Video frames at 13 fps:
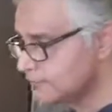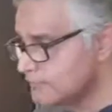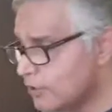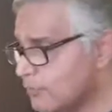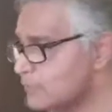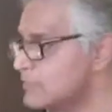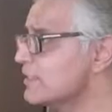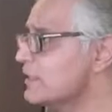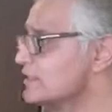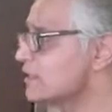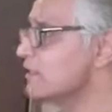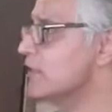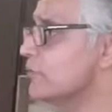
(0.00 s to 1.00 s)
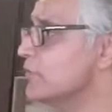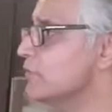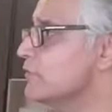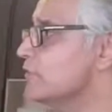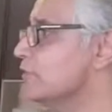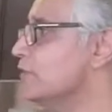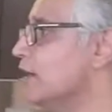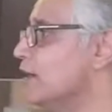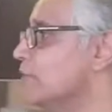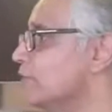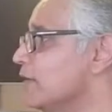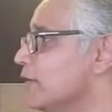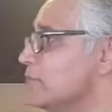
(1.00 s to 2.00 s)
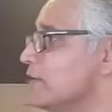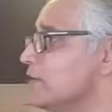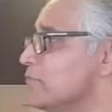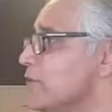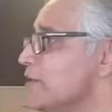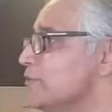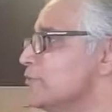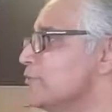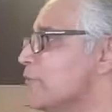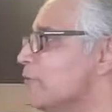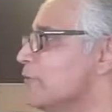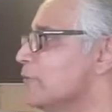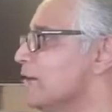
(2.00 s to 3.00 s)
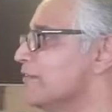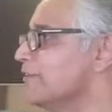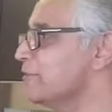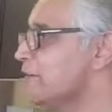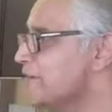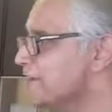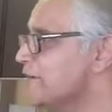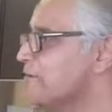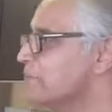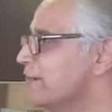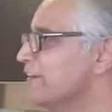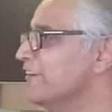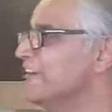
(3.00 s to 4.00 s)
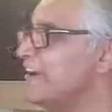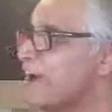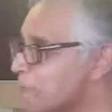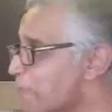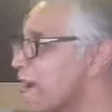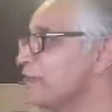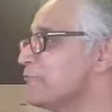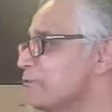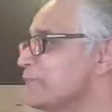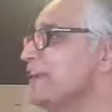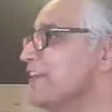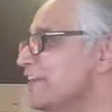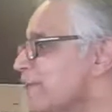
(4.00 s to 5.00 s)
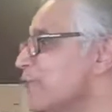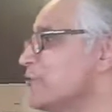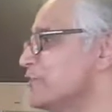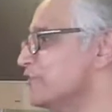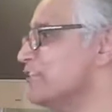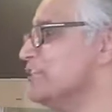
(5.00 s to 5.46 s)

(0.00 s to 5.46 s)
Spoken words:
Obviously, I'll say that because I'm getting paid to talk all about it. But apart from that, honestly